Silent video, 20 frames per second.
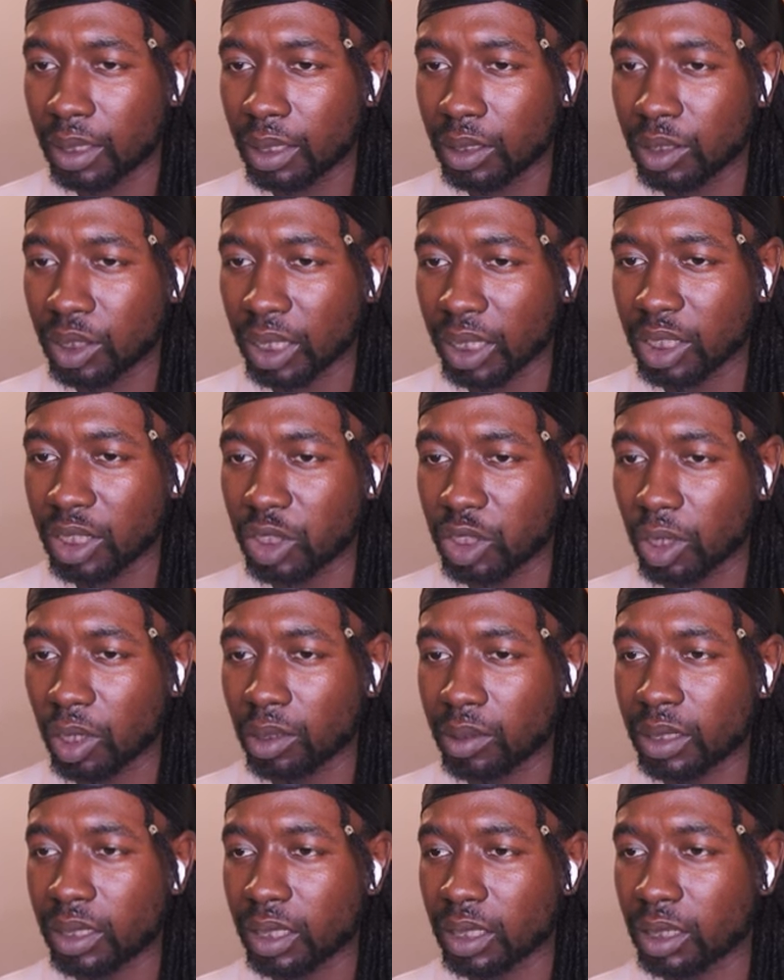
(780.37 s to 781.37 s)
Checking
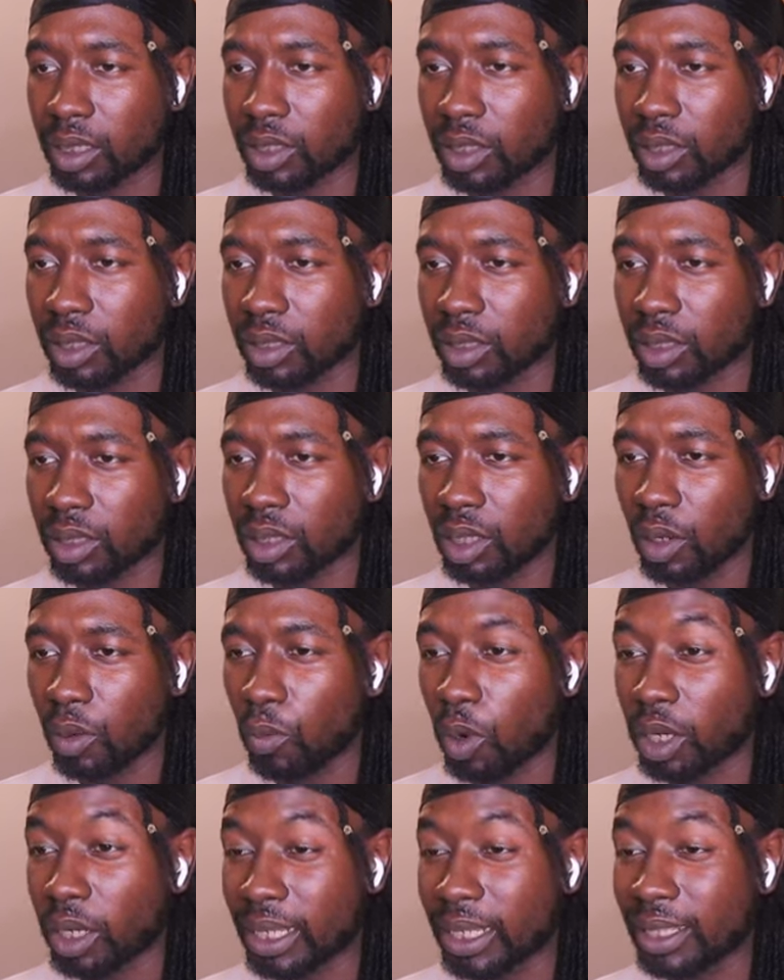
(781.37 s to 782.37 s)
chakra signatures.
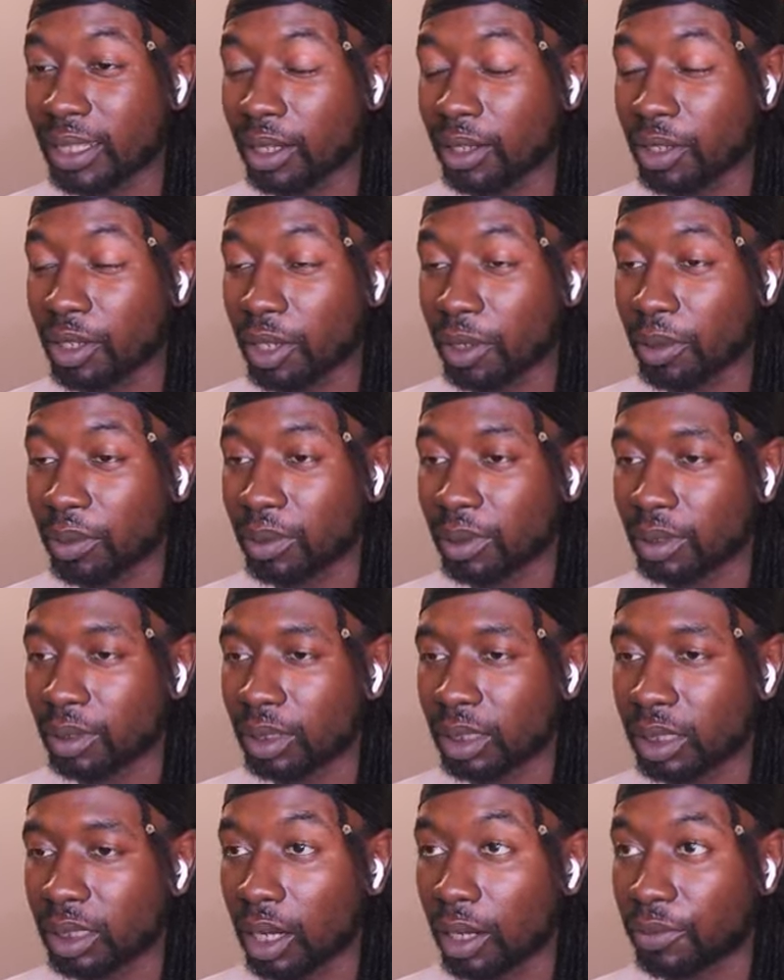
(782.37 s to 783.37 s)
One is unknown.
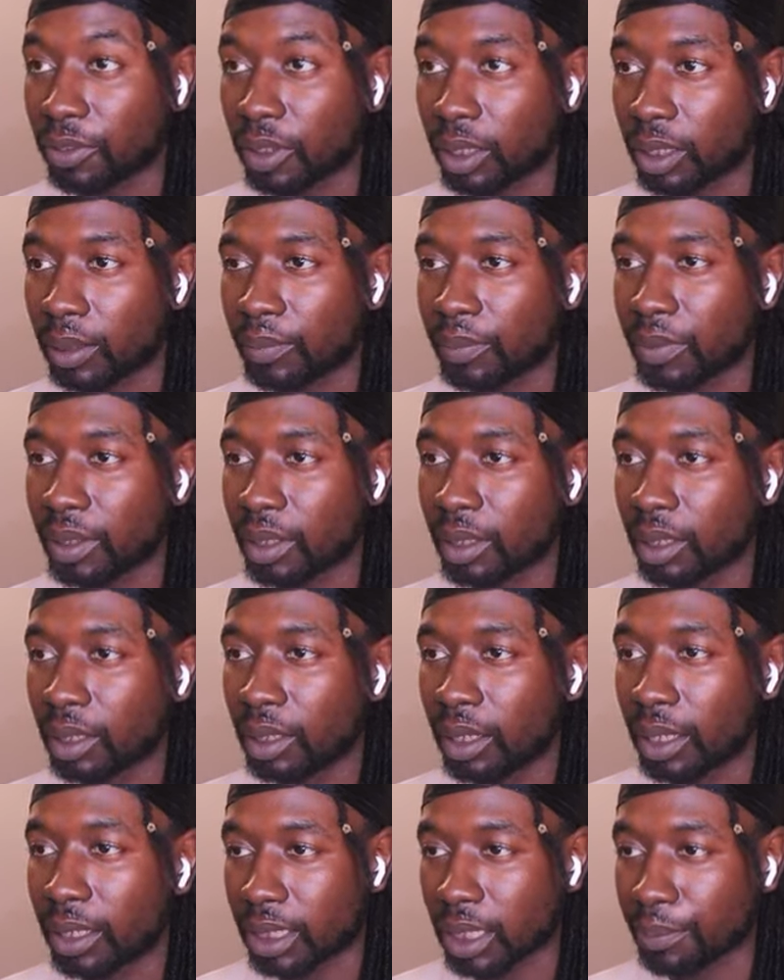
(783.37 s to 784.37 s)
The other
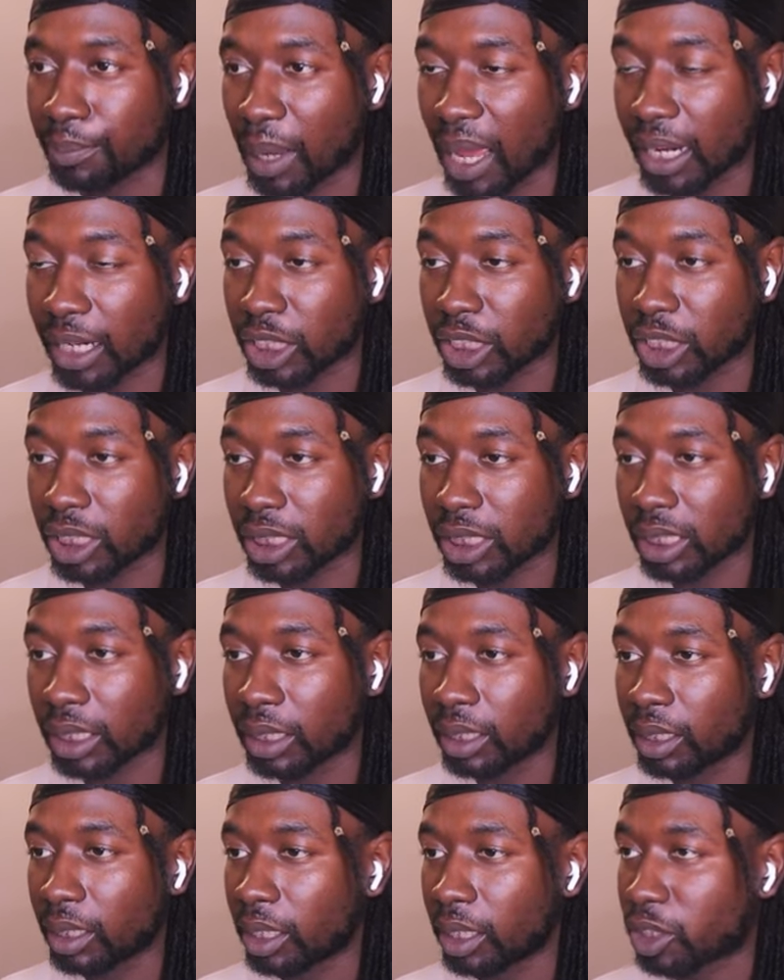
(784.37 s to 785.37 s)
is a match.
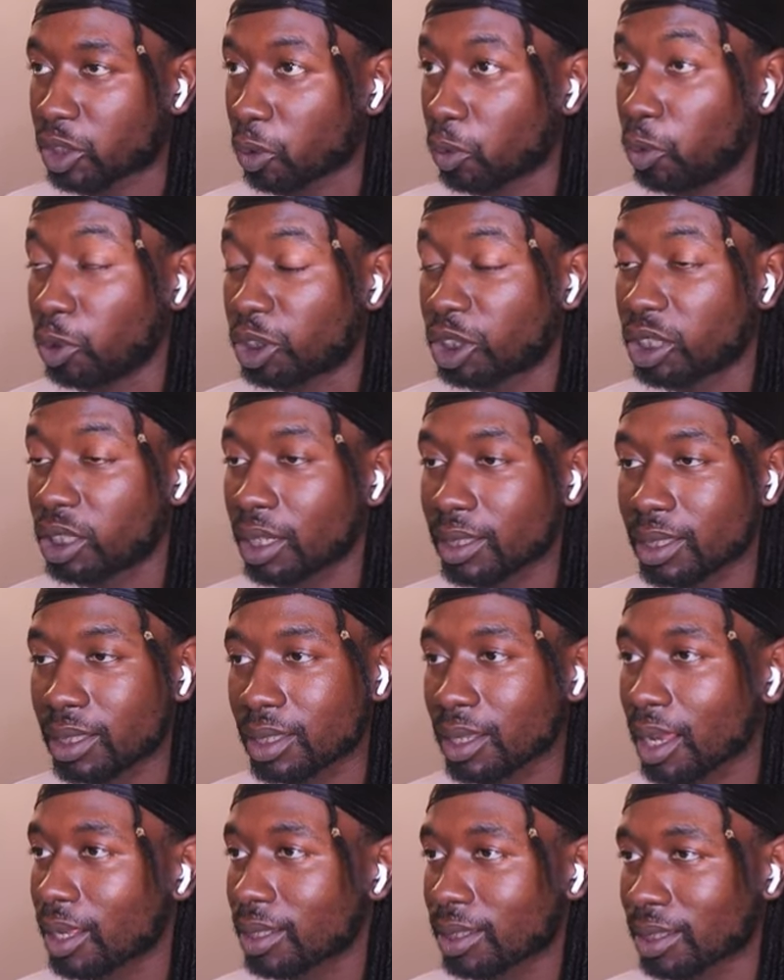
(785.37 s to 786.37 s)
It's Uchiha
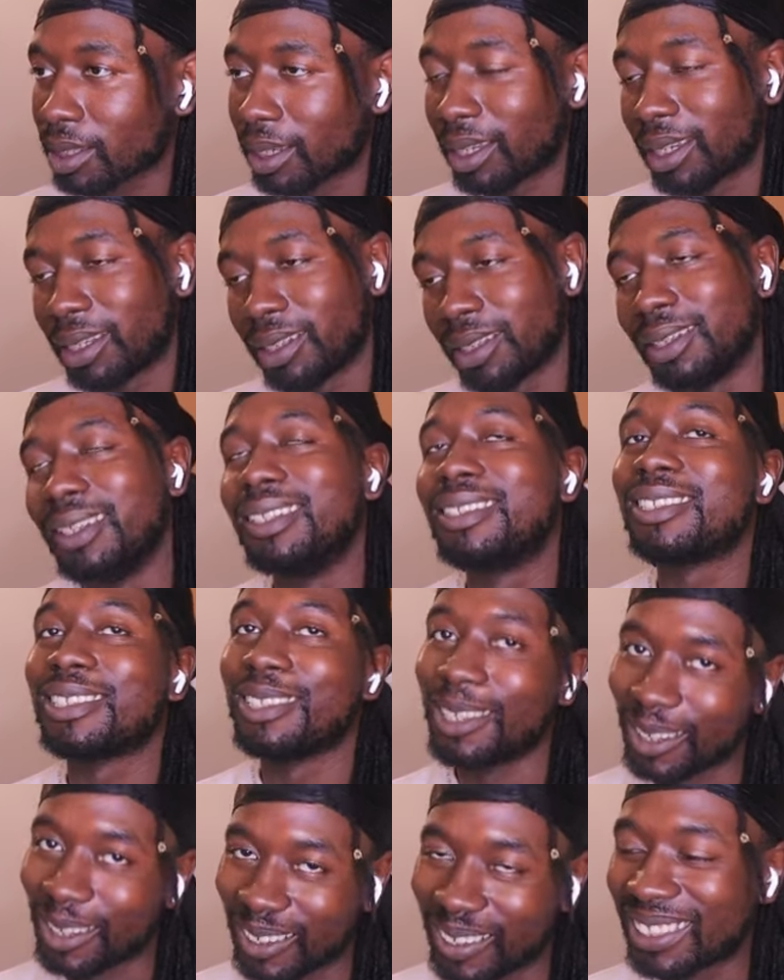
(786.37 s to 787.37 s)
Sasuke. It's
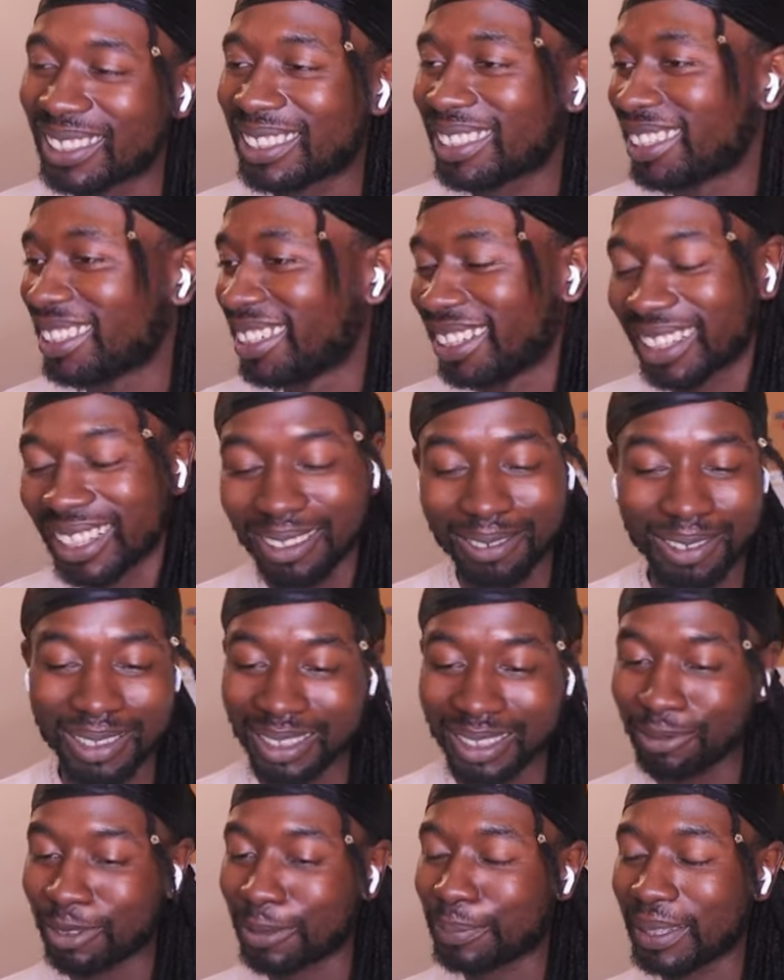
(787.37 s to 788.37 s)
not Uchiha. I'm going to
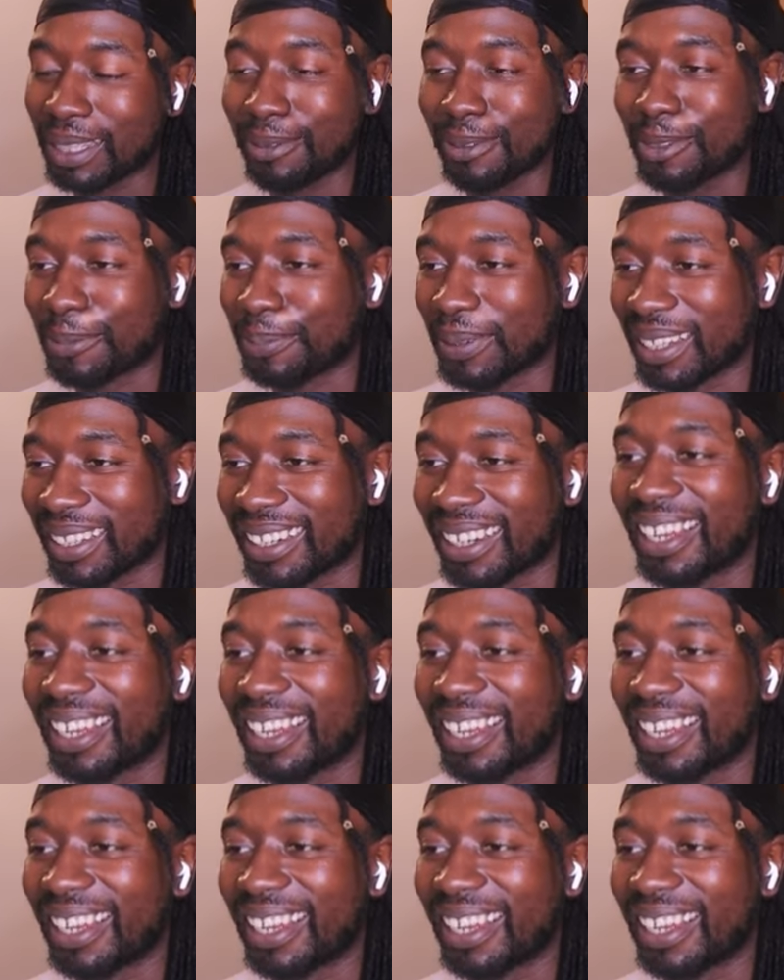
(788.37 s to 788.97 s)
repeating